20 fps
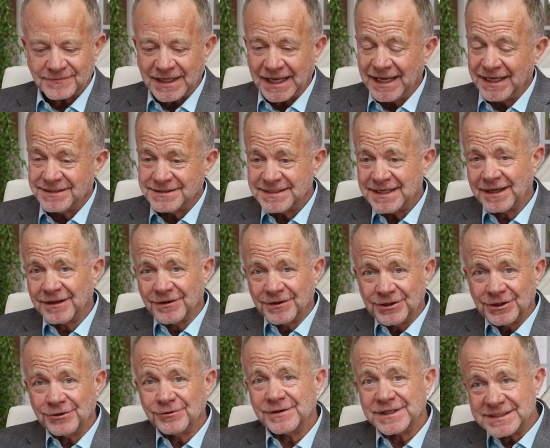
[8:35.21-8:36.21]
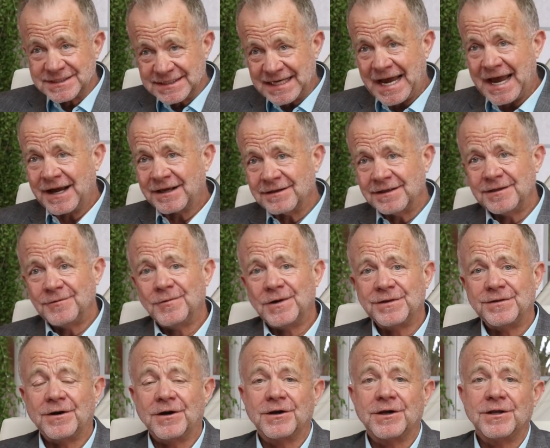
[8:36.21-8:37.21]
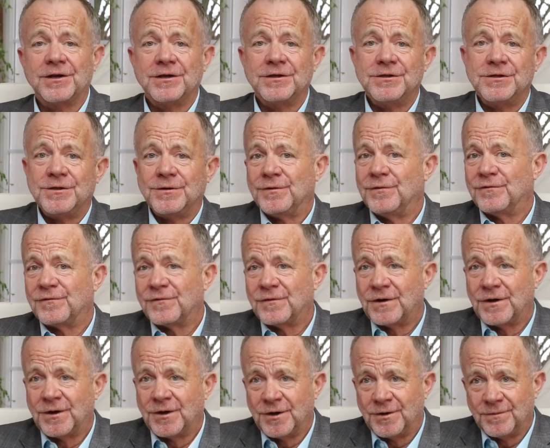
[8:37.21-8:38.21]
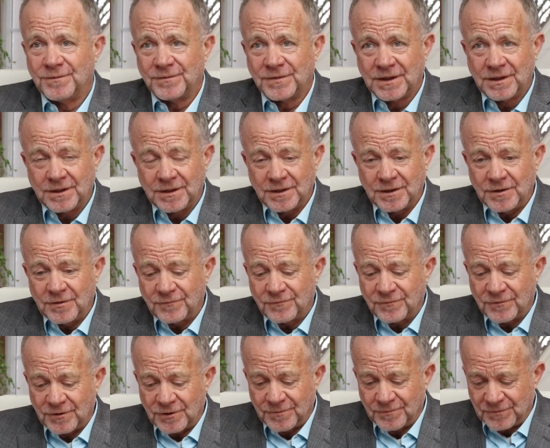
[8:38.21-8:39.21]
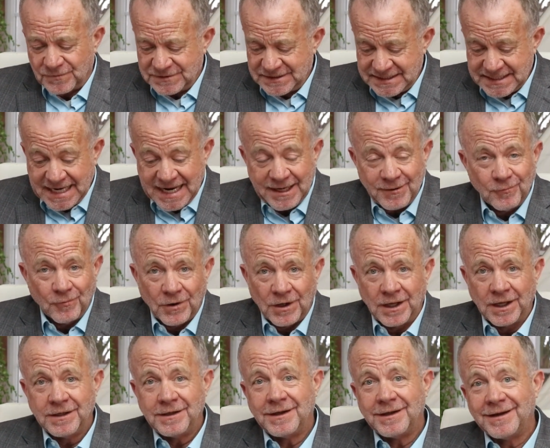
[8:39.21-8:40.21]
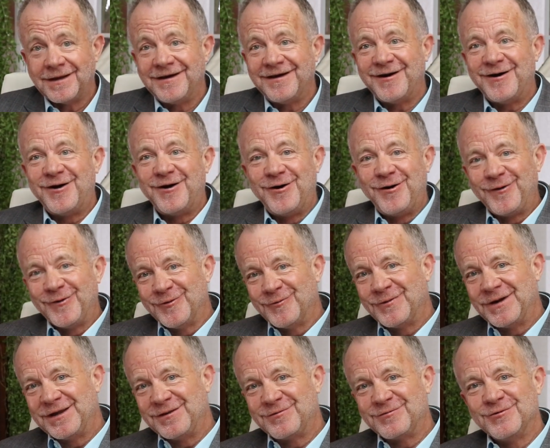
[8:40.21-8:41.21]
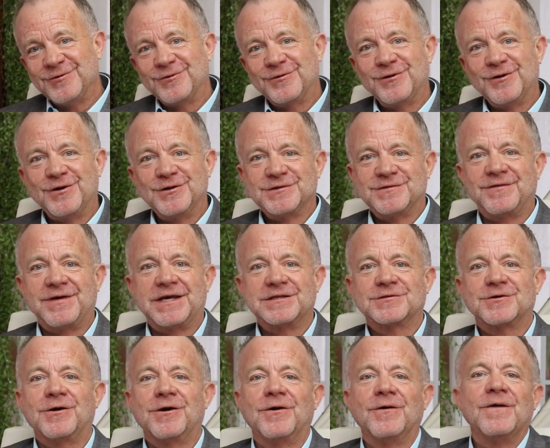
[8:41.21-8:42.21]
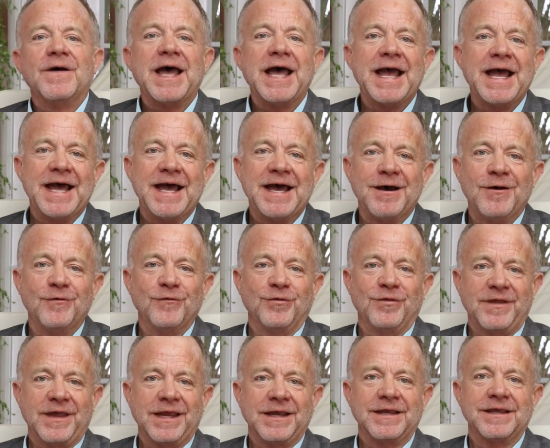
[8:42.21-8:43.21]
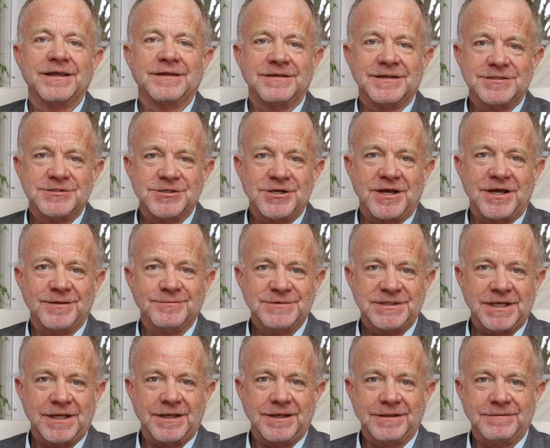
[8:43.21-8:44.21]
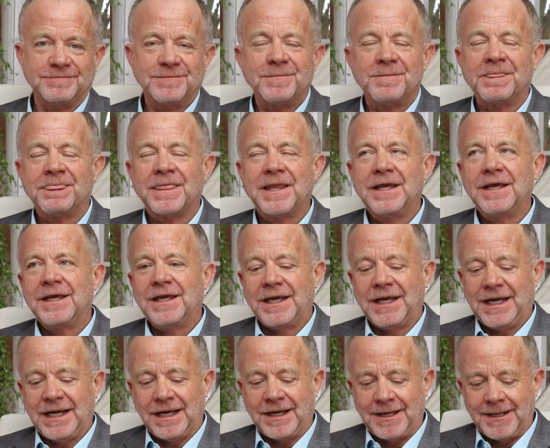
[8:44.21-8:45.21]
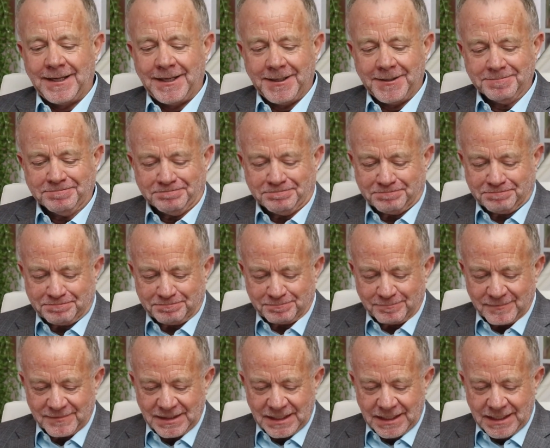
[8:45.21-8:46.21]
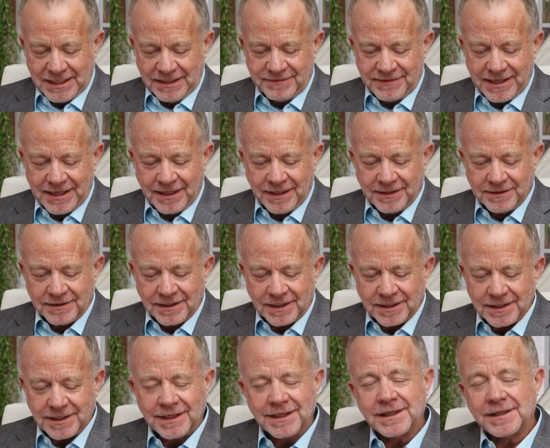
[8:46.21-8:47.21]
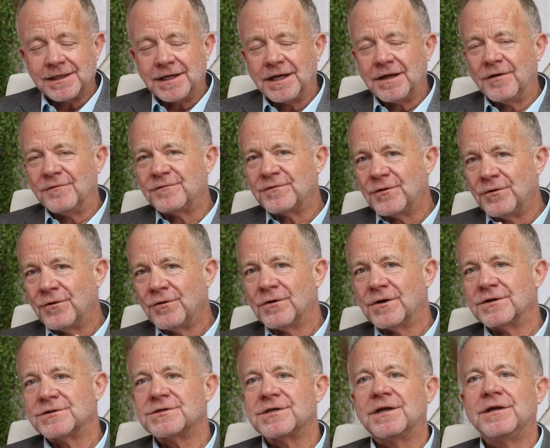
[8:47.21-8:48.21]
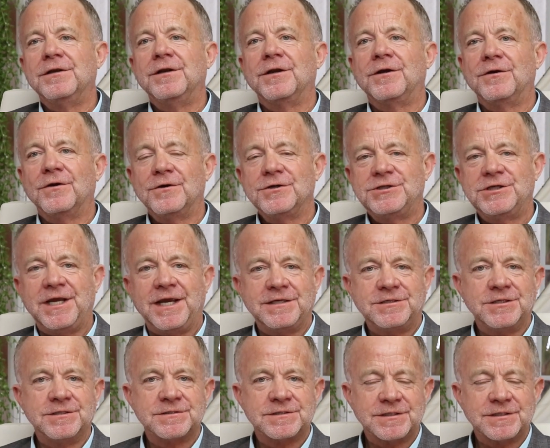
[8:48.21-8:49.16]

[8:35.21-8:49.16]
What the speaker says: and telling you exactly what they're going to do from day one all the way through close of escrow, how they get the job done. And then, of course, negotiation